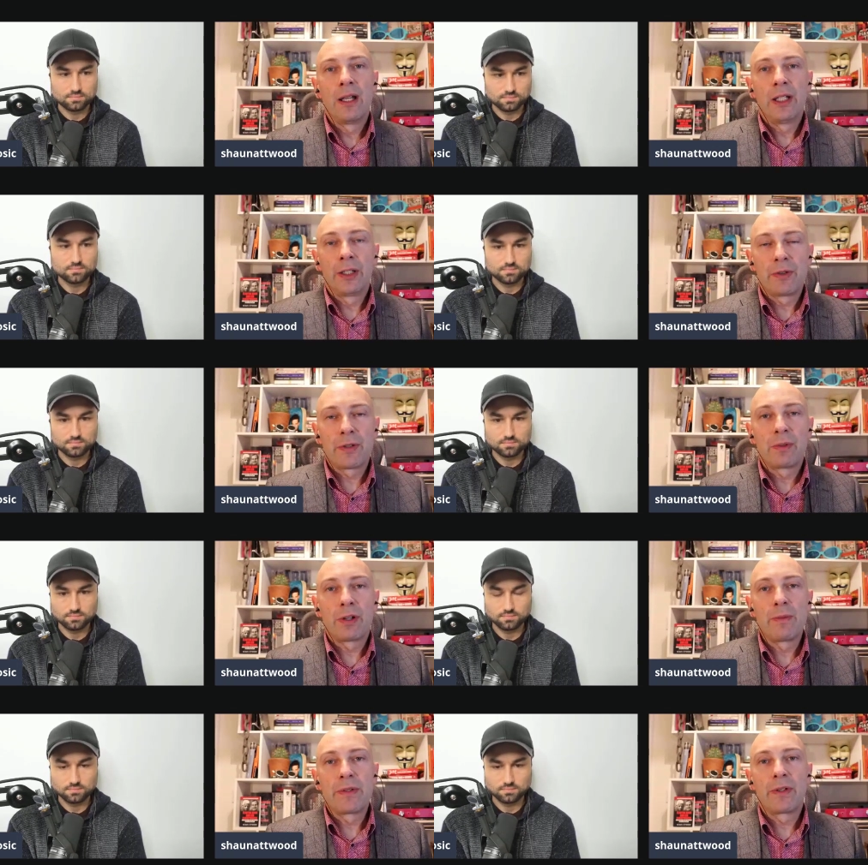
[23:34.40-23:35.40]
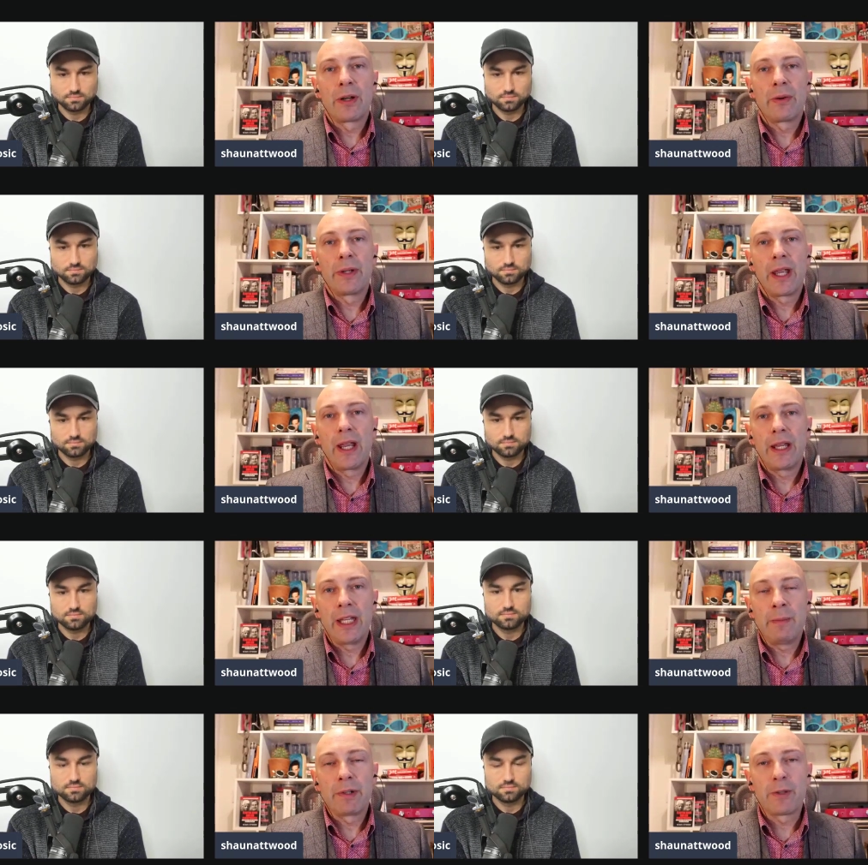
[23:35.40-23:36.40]
Speaker 1: There was some crumbs of cocaine. He
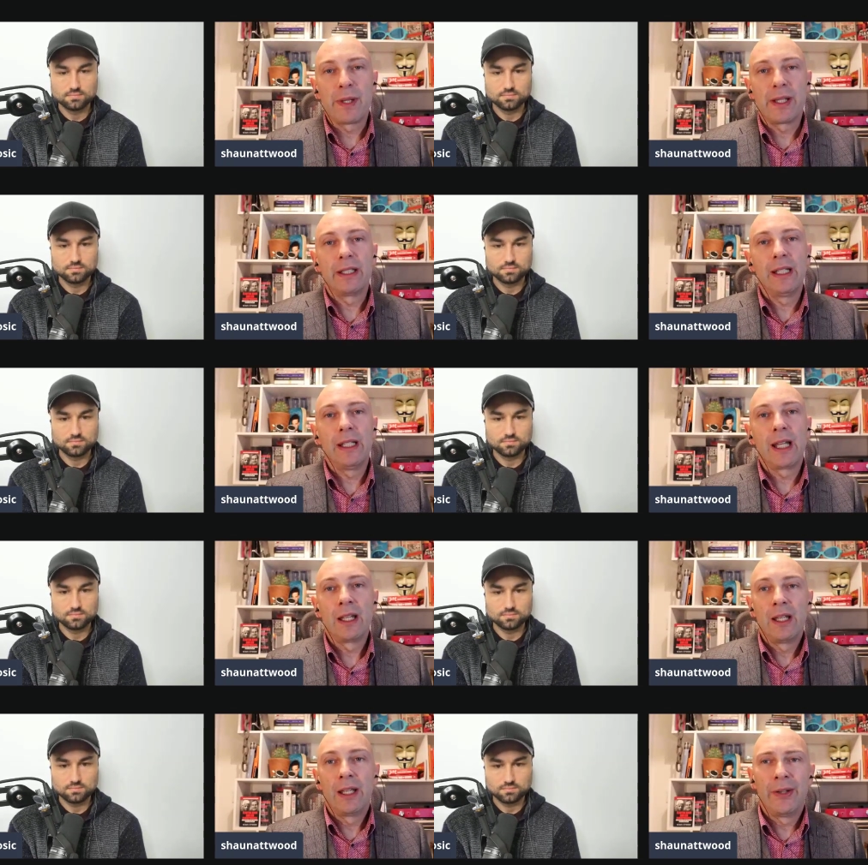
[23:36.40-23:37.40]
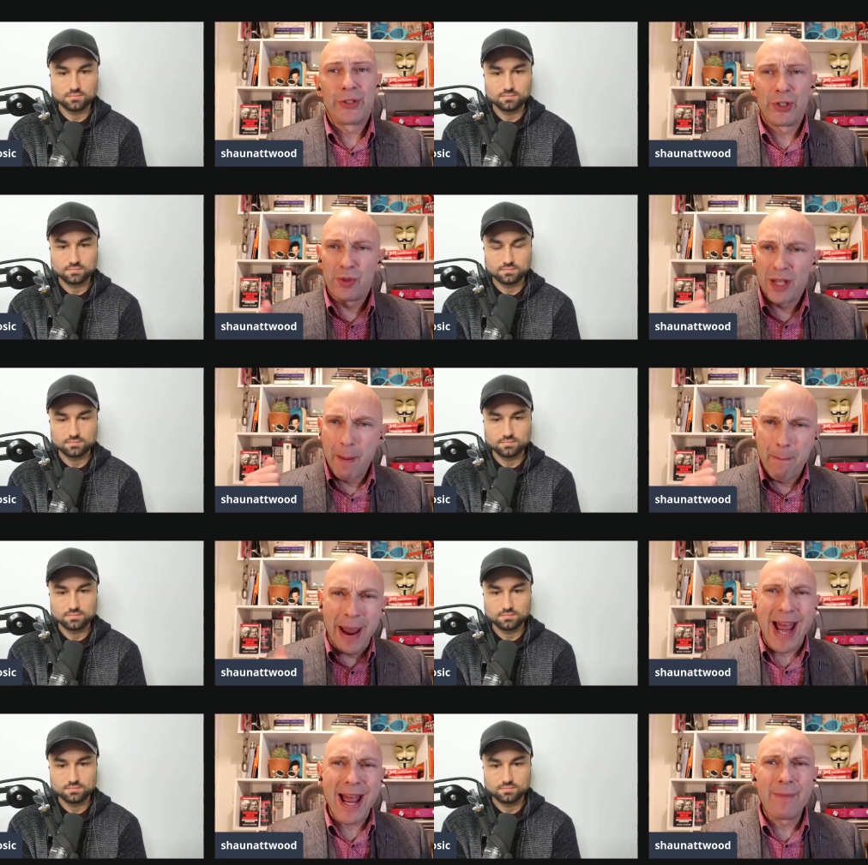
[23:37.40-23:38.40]
must be a dealer. And judge was like,
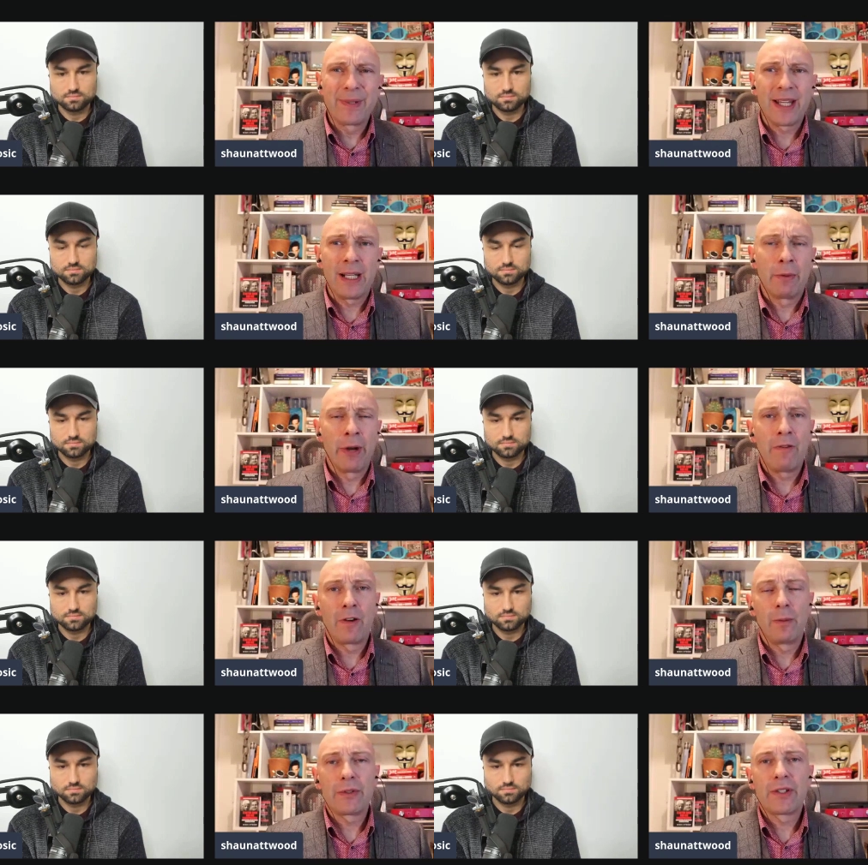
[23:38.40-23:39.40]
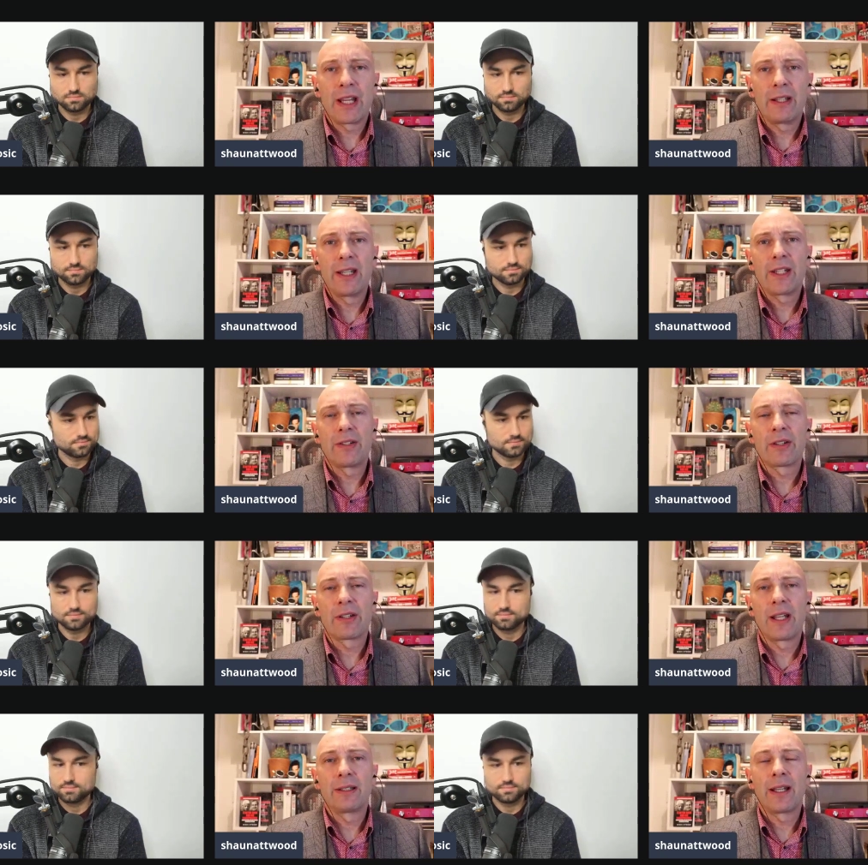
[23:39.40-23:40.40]
bam, sent him away for almost 10 years, just
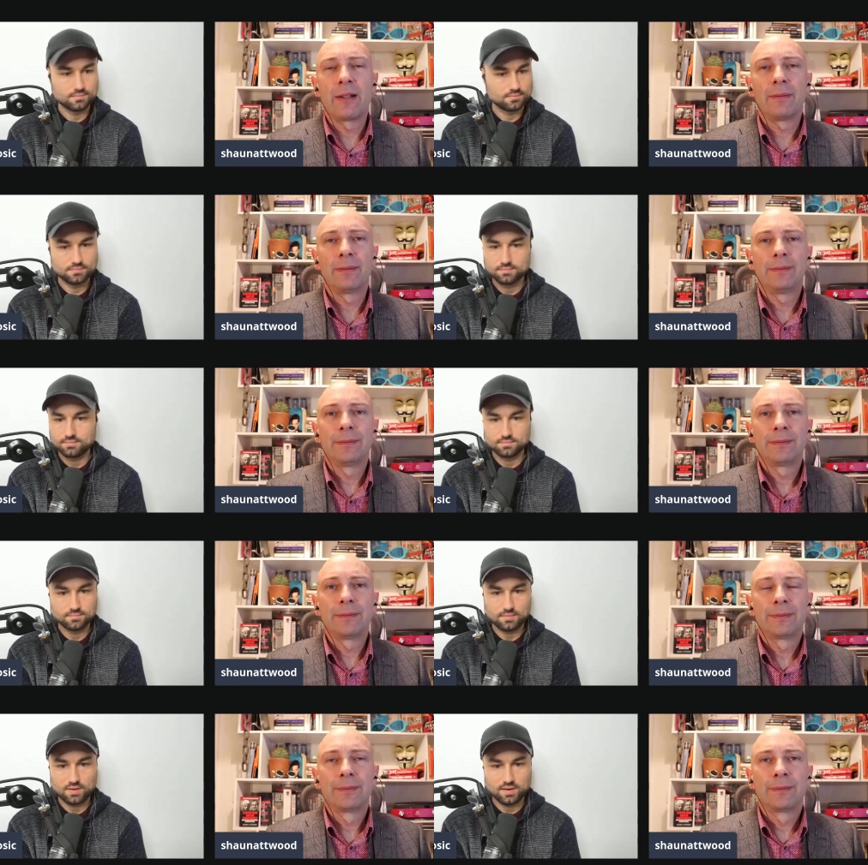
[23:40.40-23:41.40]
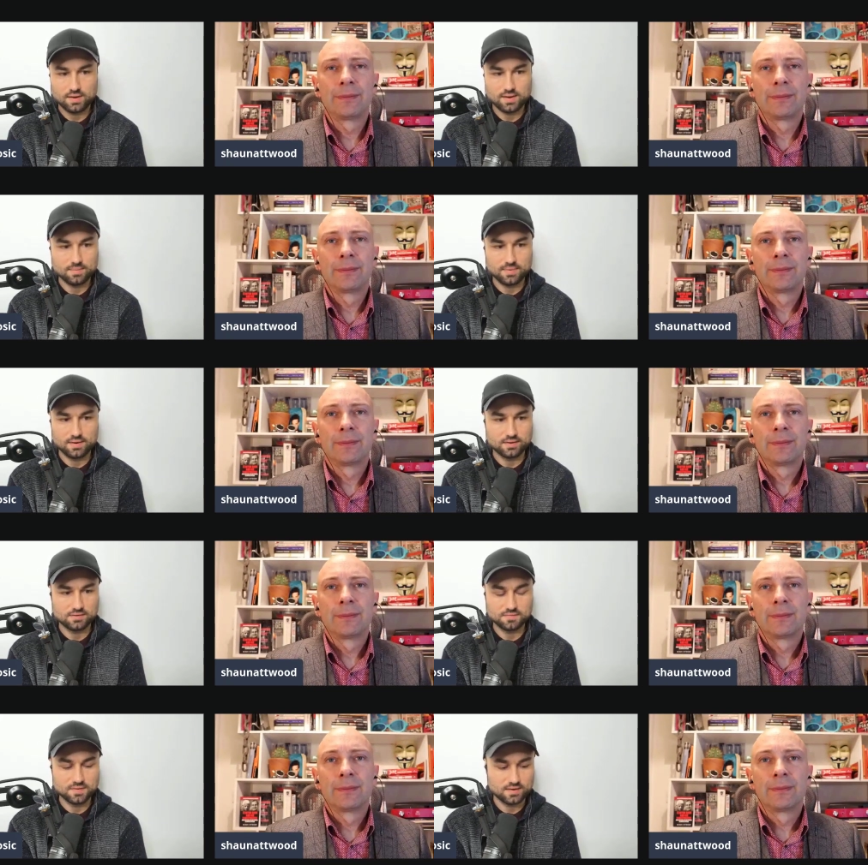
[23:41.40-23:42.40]
Speaker 2: like that. Yeah, man,
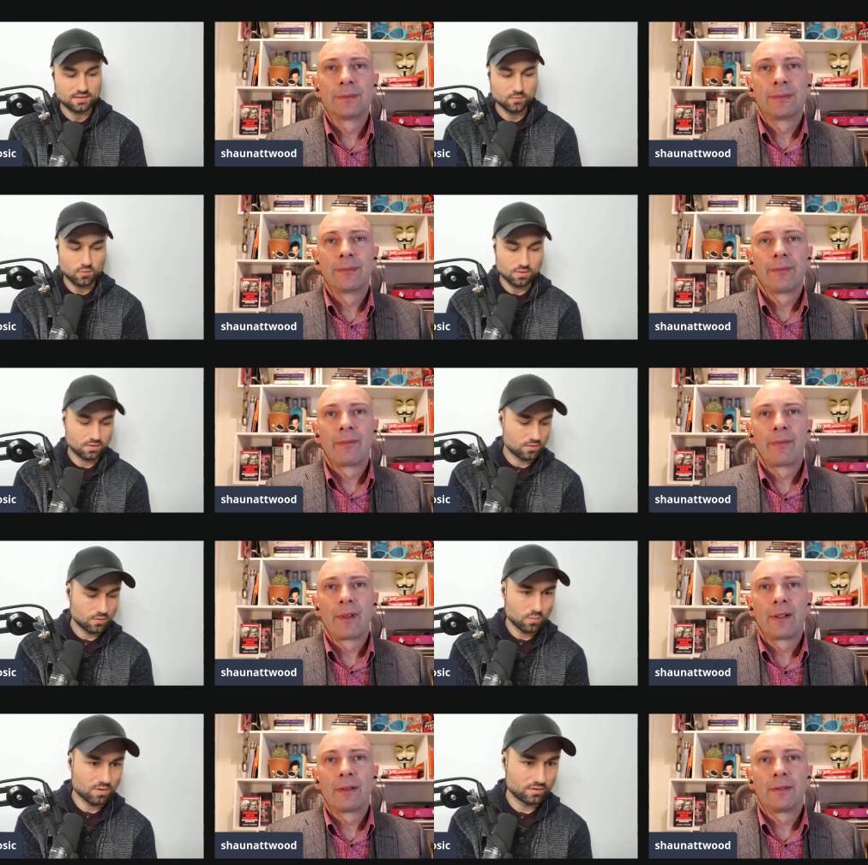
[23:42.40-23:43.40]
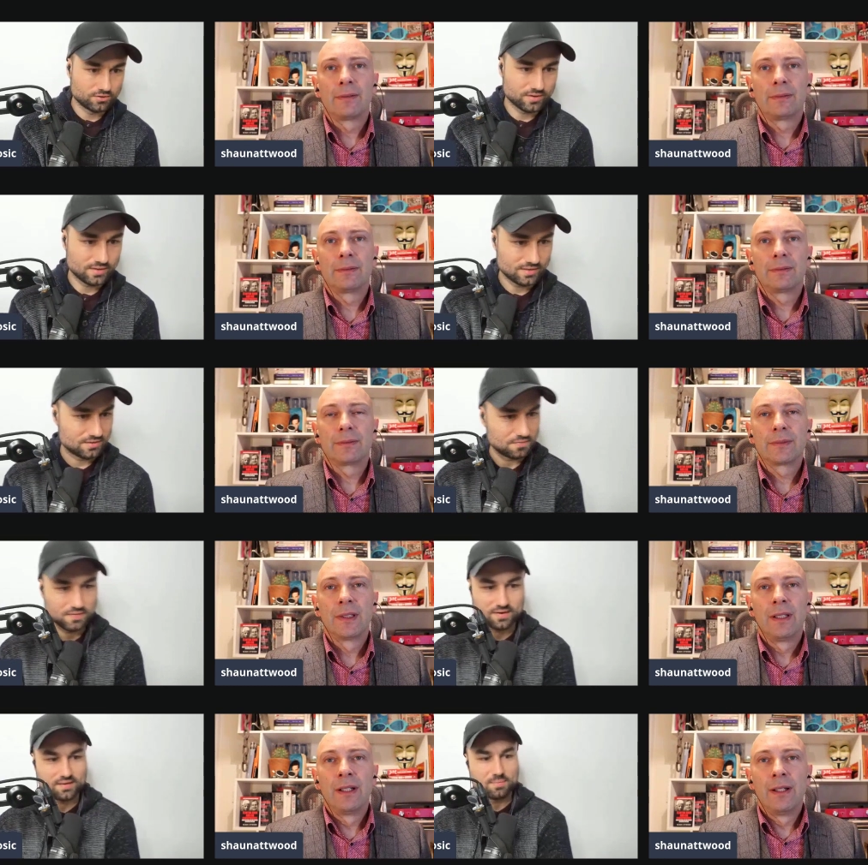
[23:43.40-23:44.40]
it's fucked. The war, the whole war on drugs is
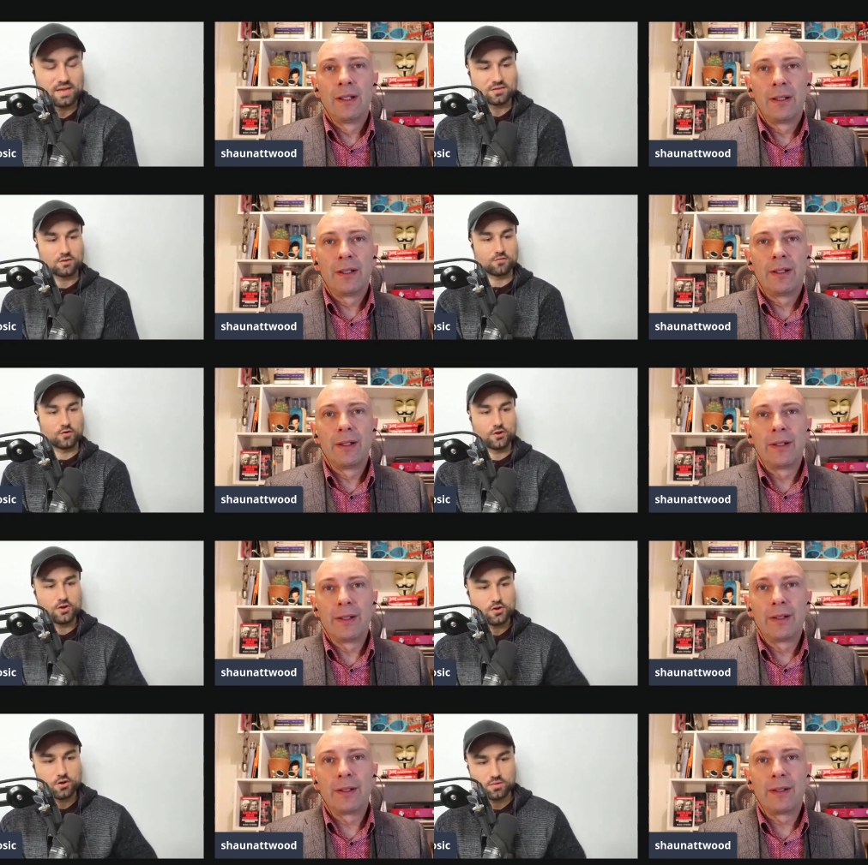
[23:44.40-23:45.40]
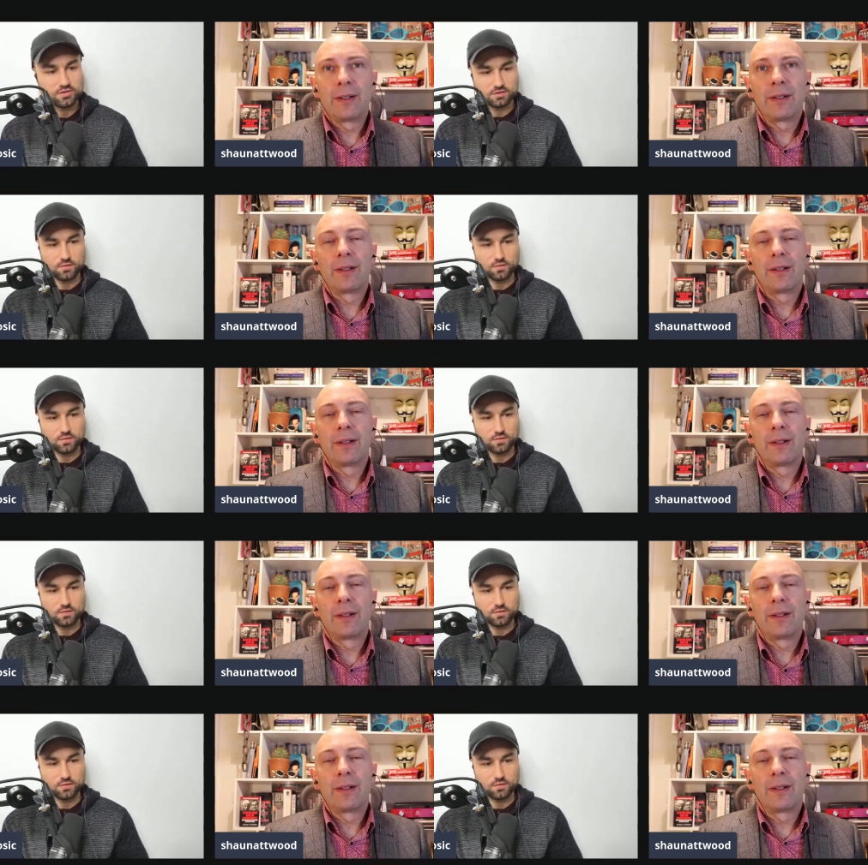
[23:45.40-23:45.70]
fucked up. And so for you, you were just